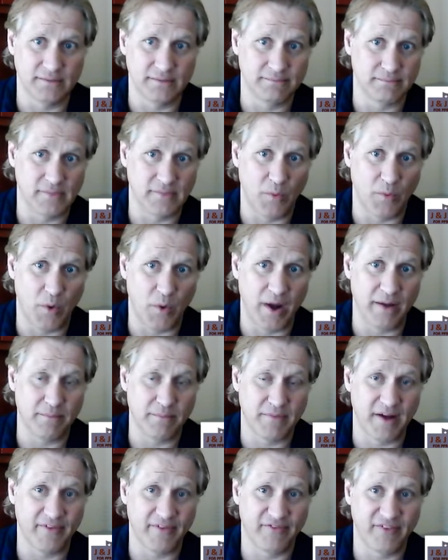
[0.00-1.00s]

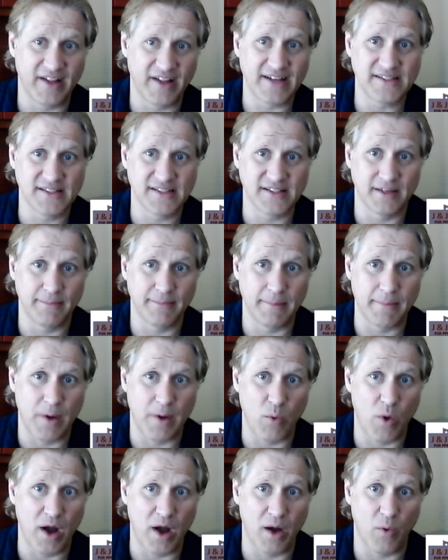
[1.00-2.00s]
my flex is going to be
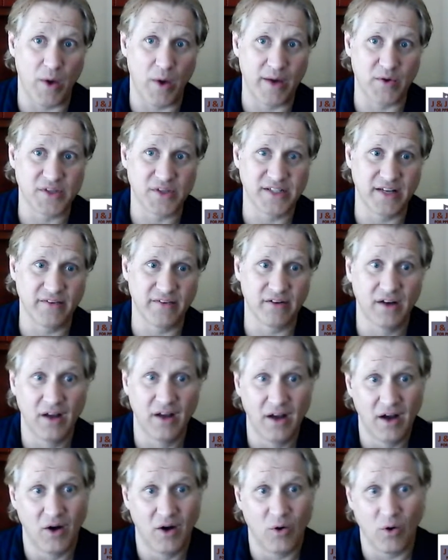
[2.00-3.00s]
a wide receiver
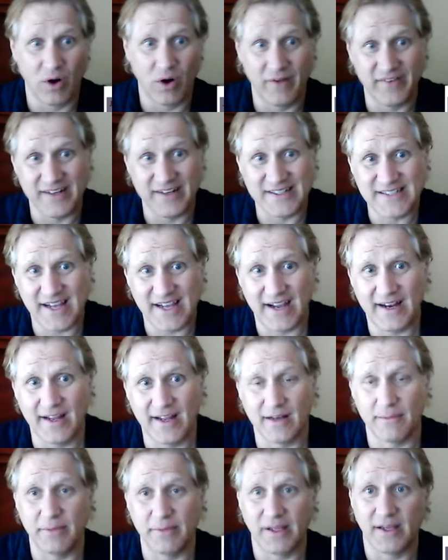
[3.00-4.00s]
or even a tight
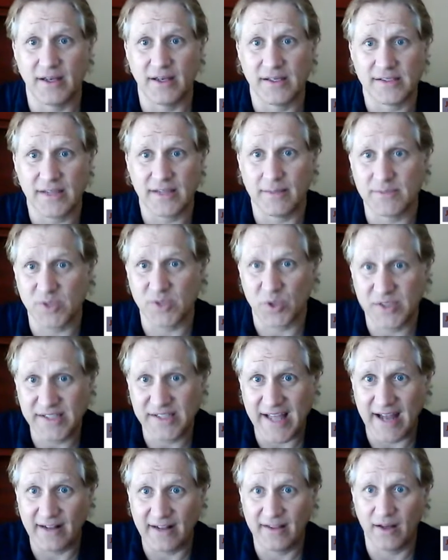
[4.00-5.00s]
end, because I'm so
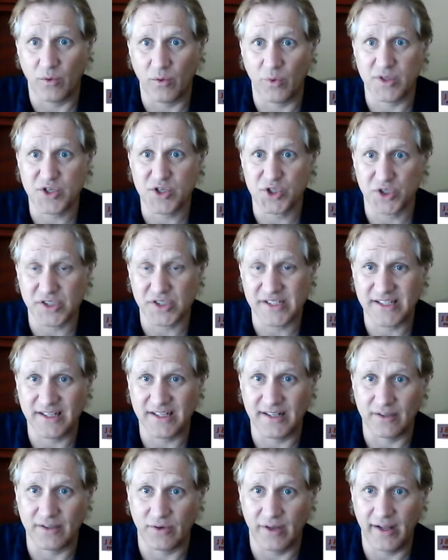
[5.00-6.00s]
stacked there with Schultz
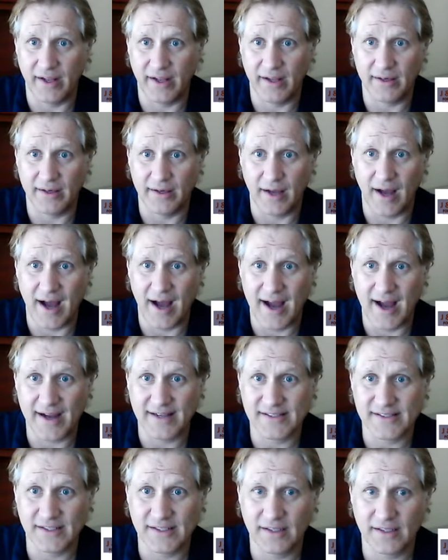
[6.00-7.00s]
and
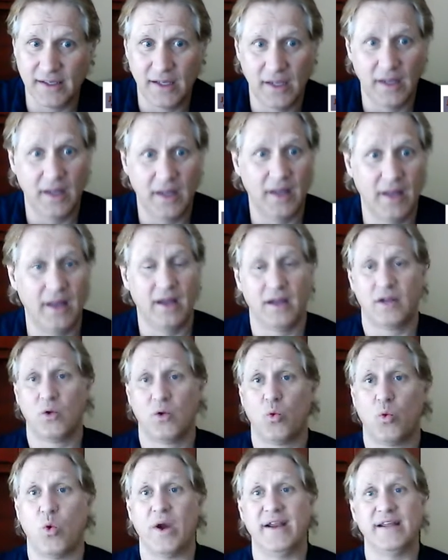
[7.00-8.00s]
Hawkinson.
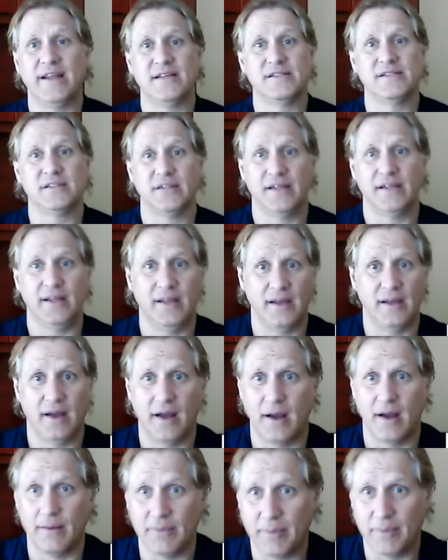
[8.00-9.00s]
Quite easily,
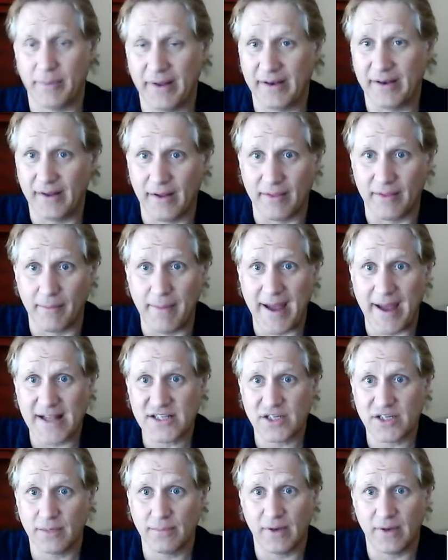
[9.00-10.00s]
depending on the
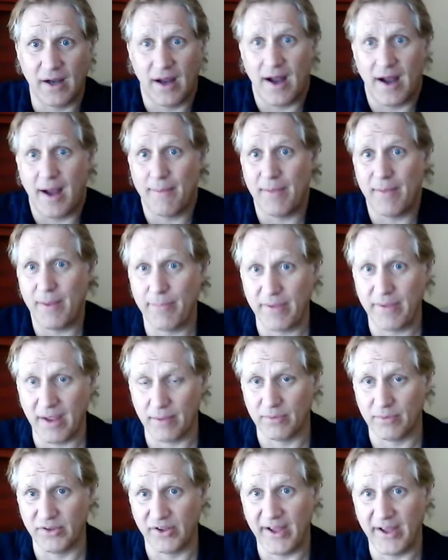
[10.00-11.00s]
matchup, I might be
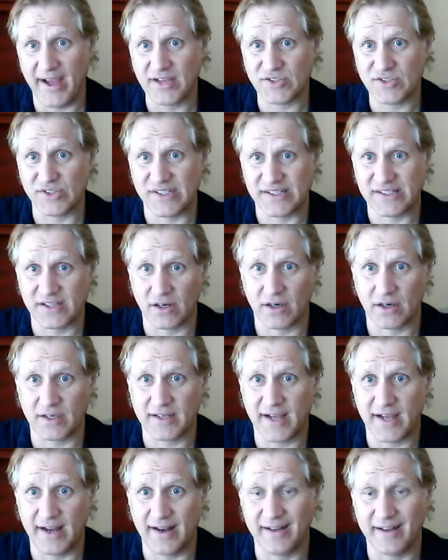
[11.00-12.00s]
able to actually start a
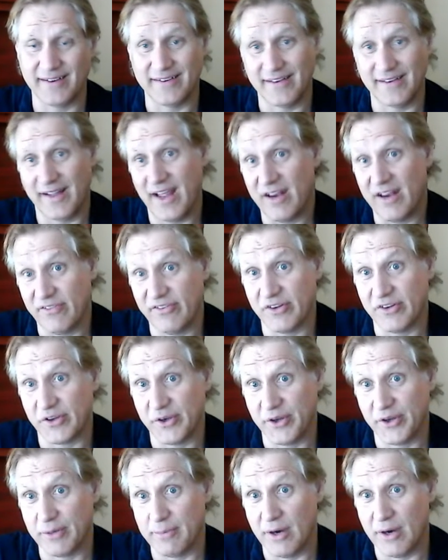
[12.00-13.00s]
tight end and feel
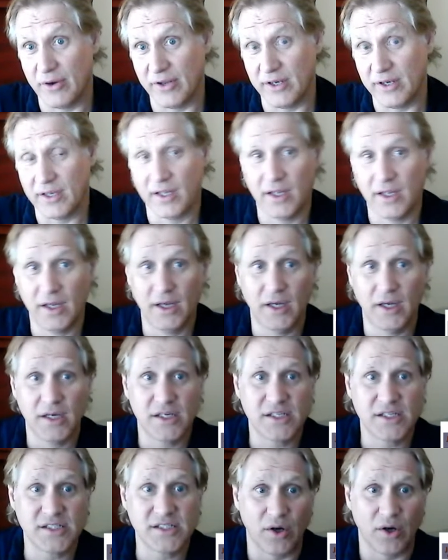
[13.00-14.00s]
good about it.
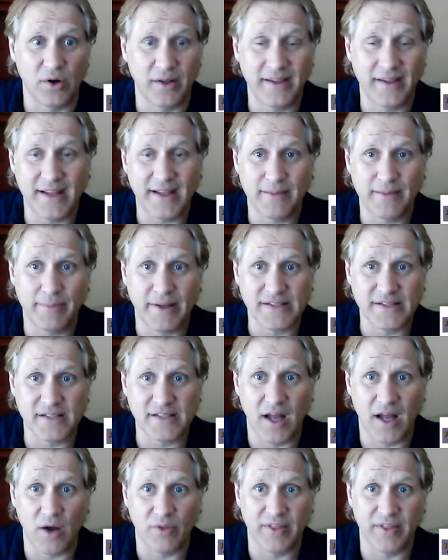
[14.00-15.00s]
So, and that depends on
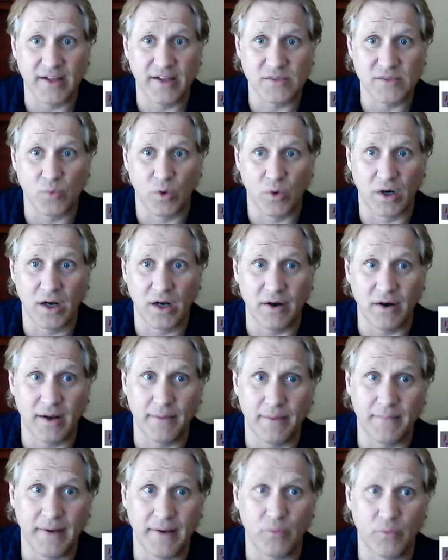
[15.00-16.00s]
how things work out. I
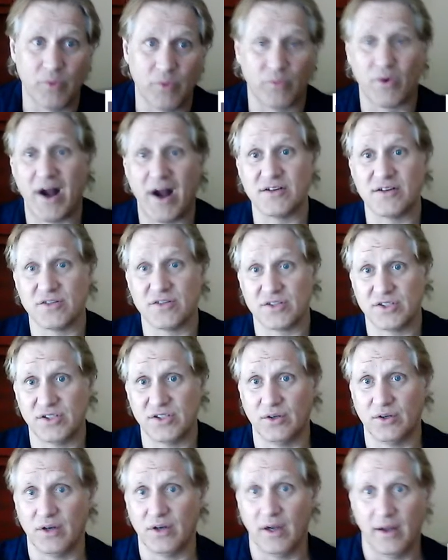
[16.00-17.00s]
mean, with Rodgers
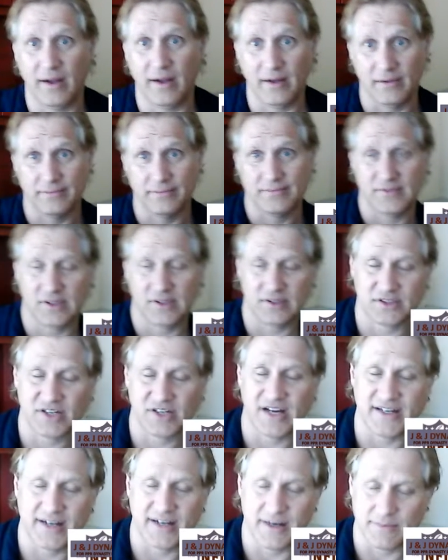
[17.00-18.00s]
too, or
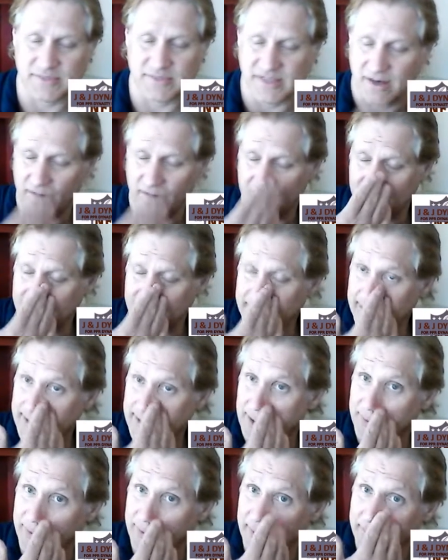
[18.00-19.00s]
Tunyon, I'm sorry,
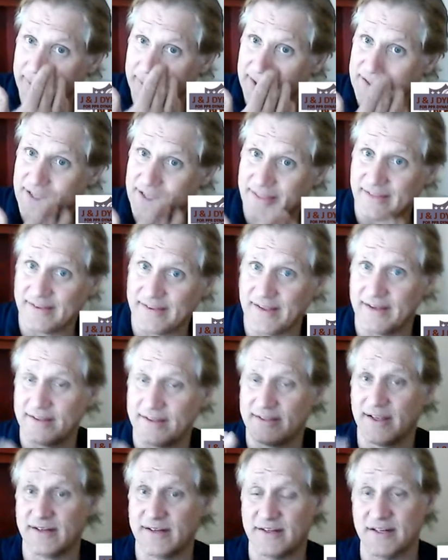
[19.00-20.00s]
down there, because I think
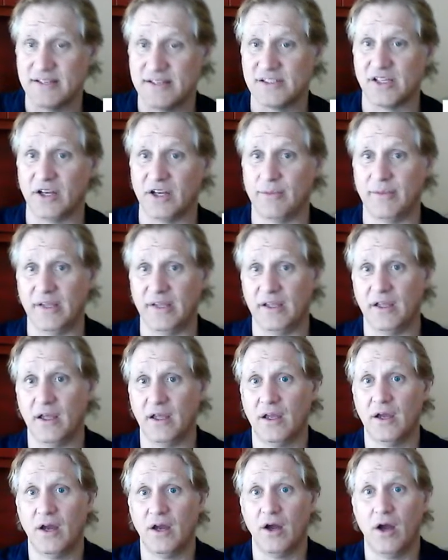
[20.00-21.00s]
that Tunyon is going to be
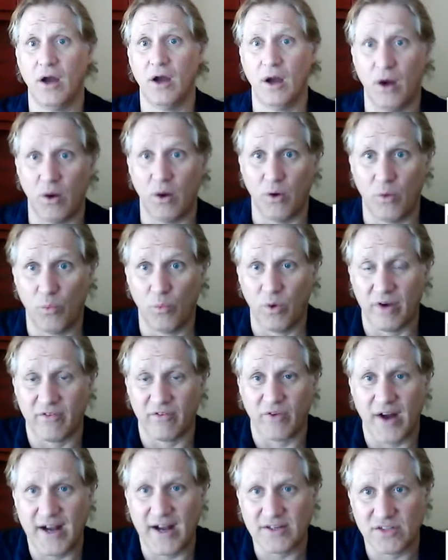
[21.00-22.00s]
one of
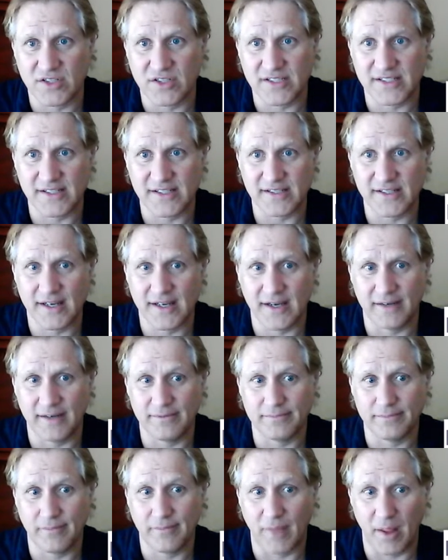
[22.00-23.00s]
Rodgers'
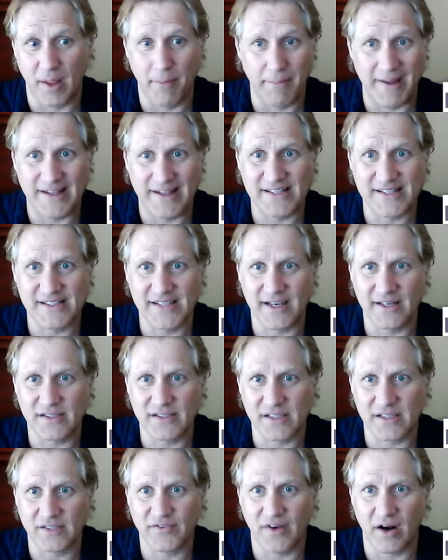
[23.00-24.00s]

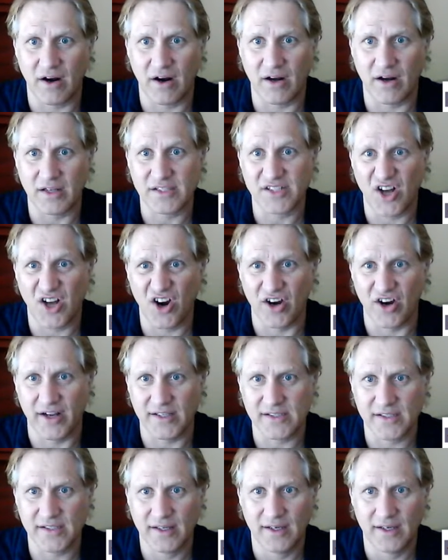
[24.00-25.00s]
mainstays as far as
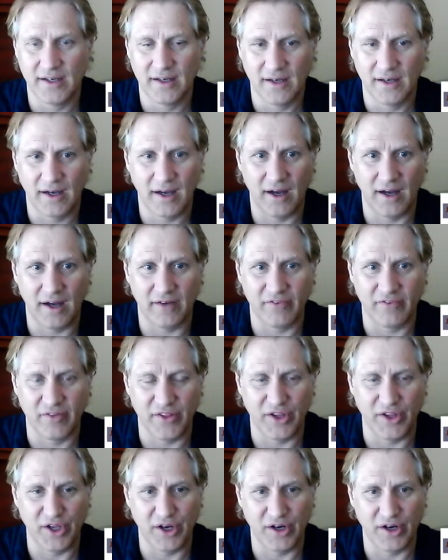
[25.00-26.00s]
targets for
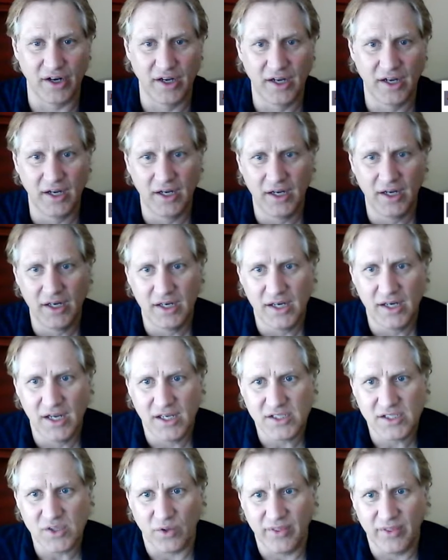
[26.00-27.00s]
the year.
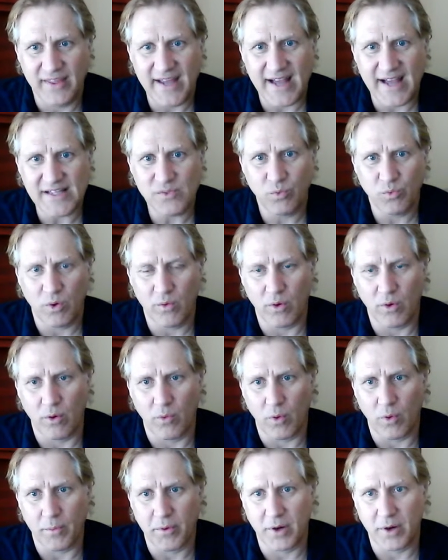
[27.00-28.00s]
So that's where
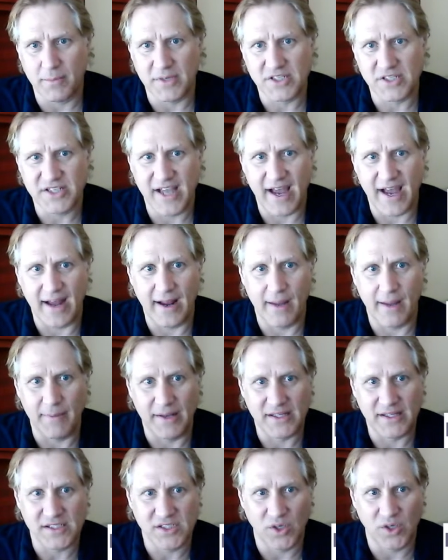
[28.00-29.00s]
we're pretty much at. I
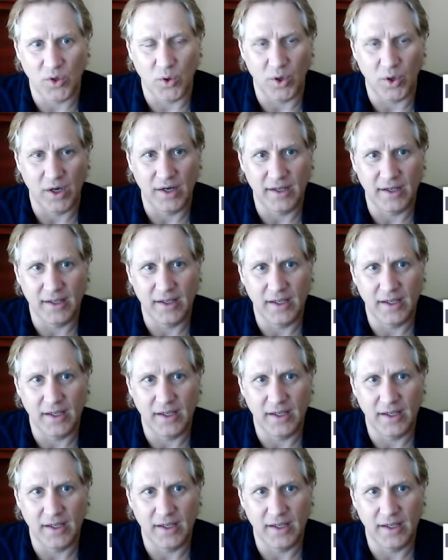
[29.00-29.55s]
mean, so